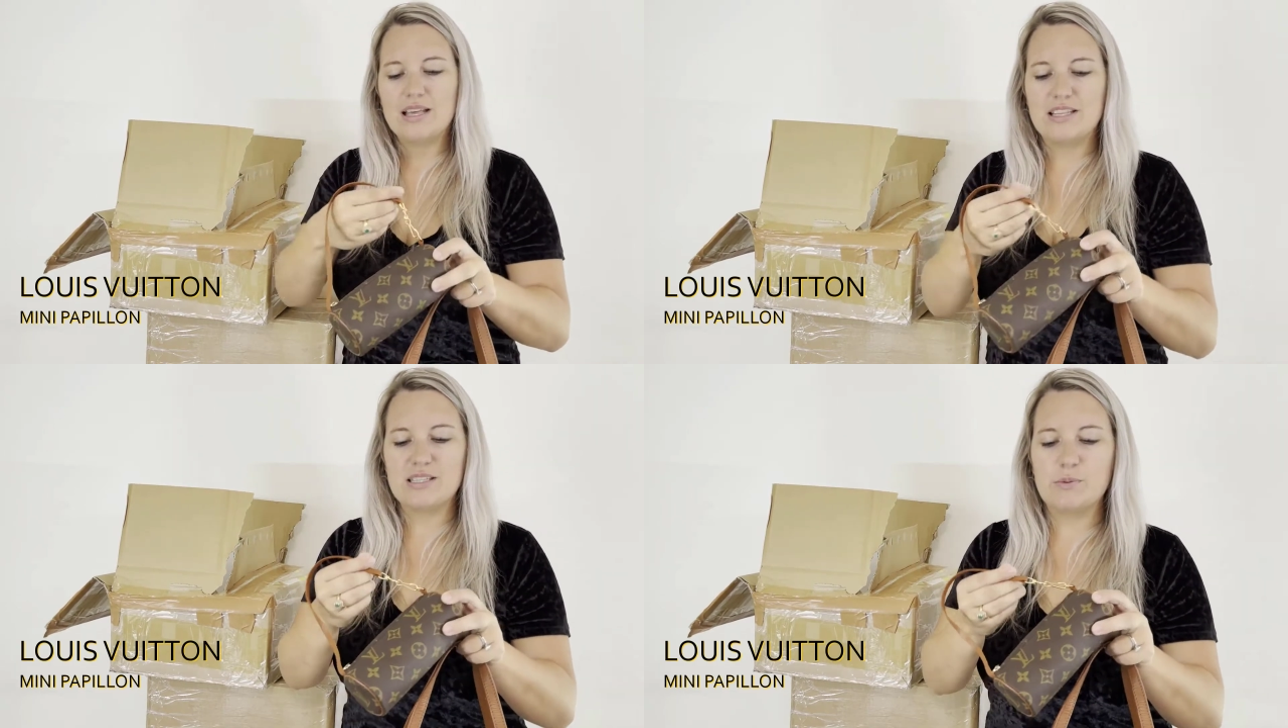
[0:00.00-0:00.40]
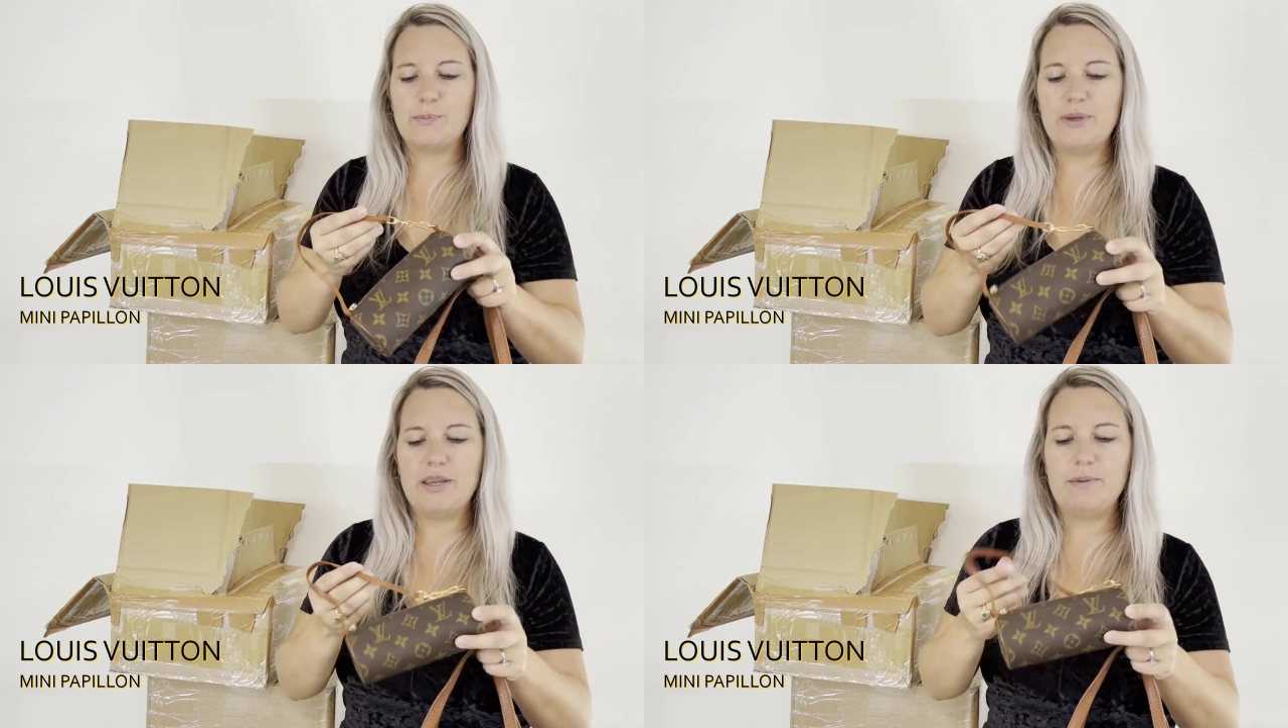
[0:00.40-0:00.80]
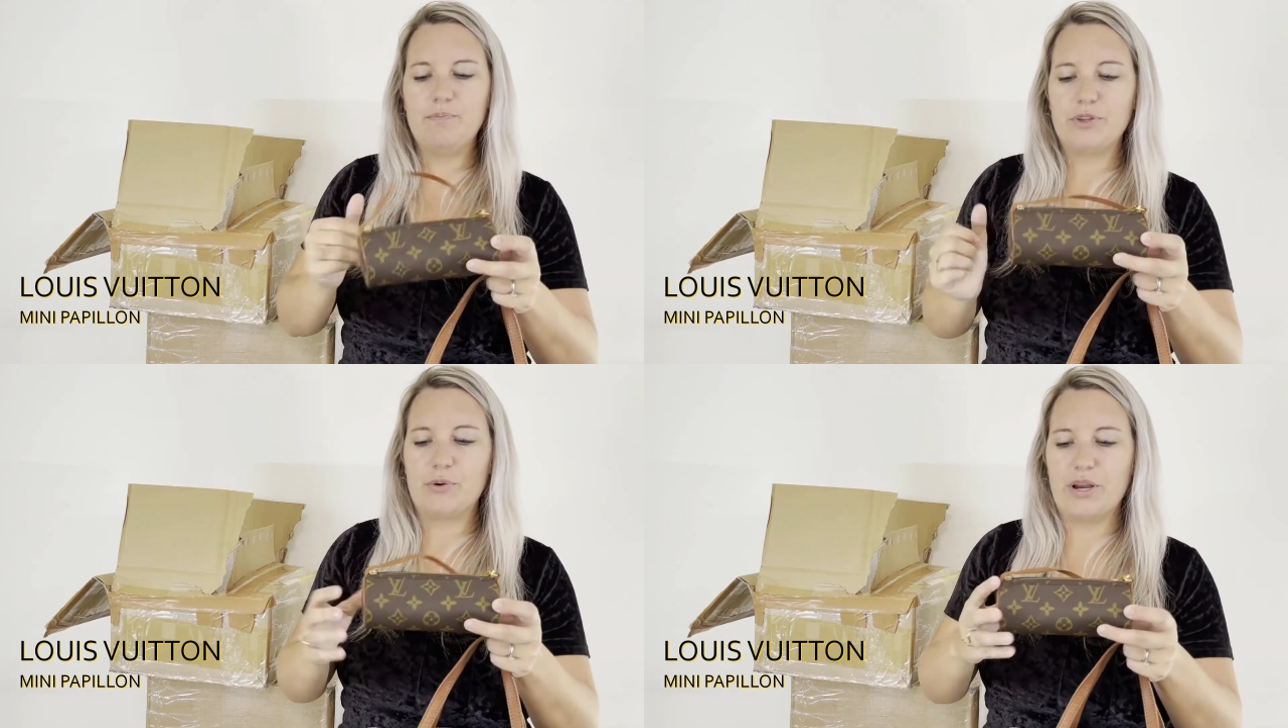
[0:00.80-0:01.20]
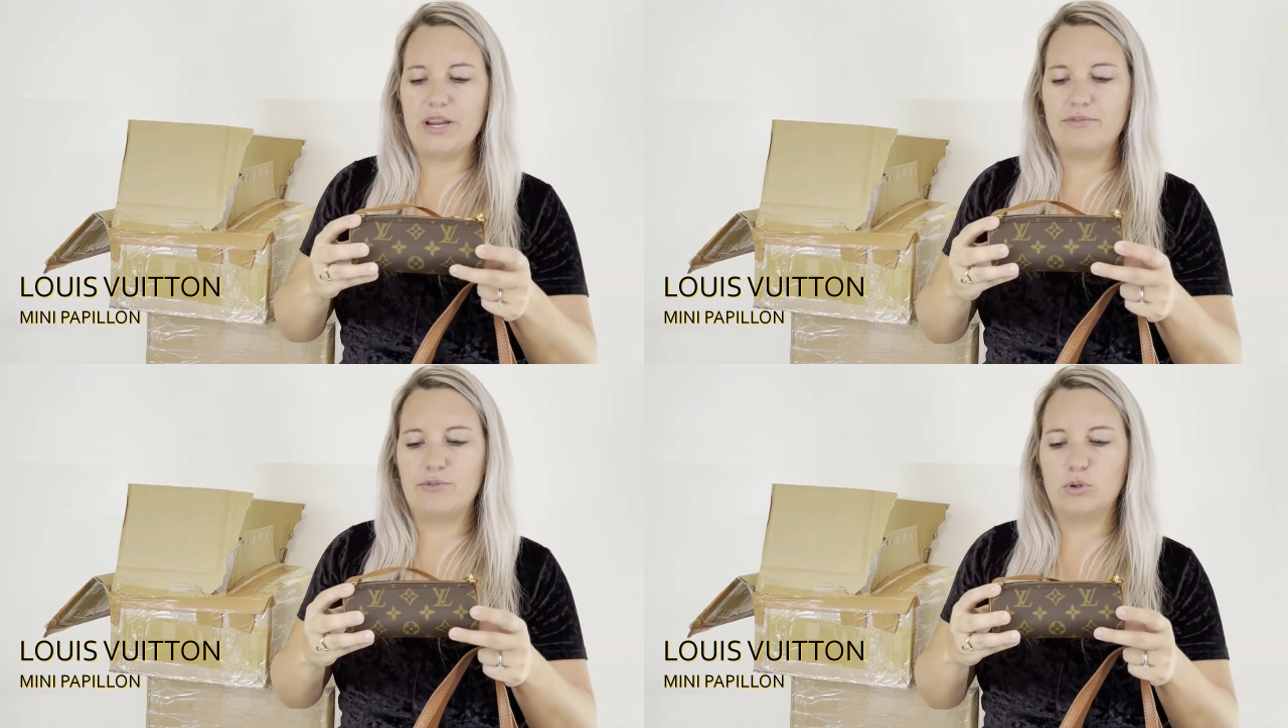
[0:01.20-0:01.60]
This would be
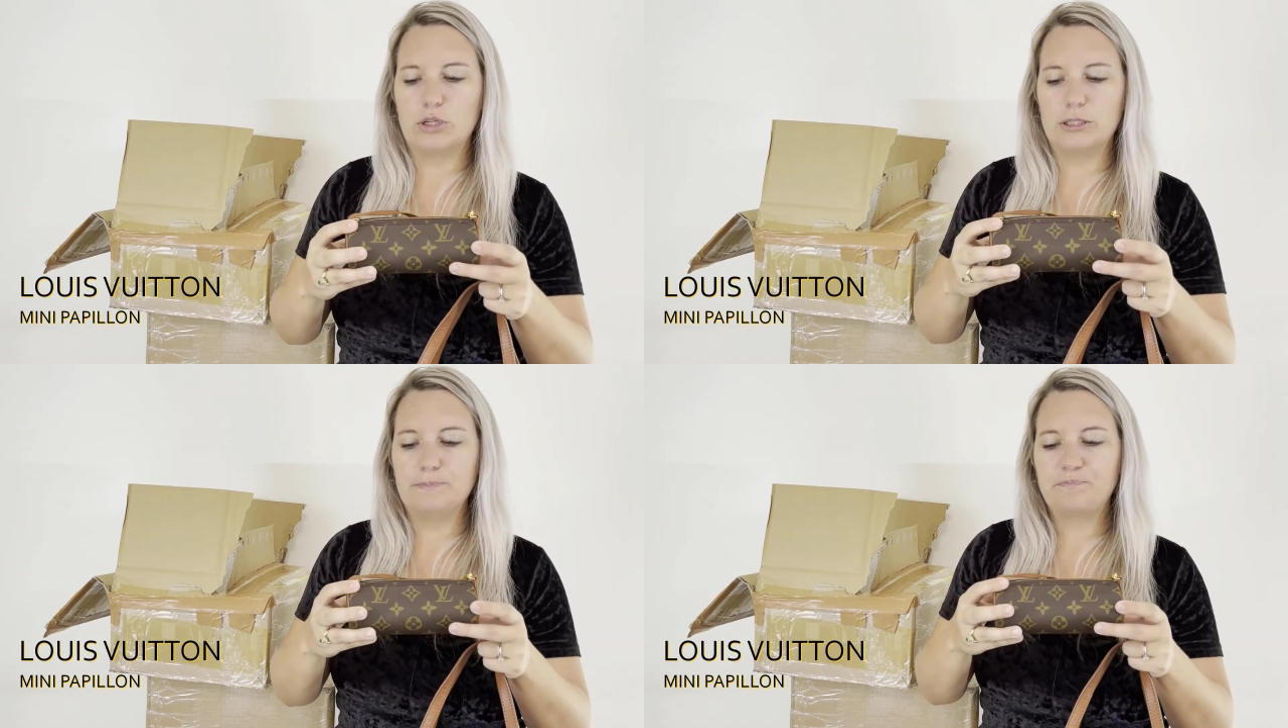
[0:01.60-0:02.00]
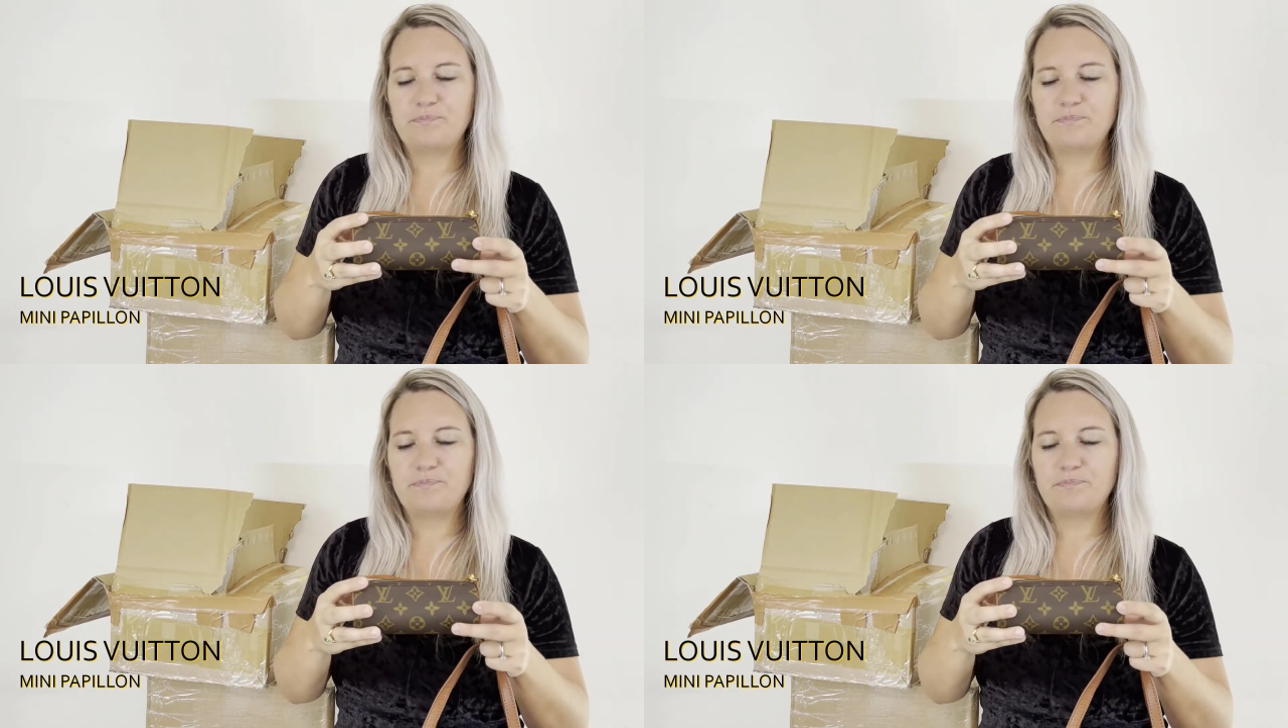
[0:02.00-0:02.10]
great for,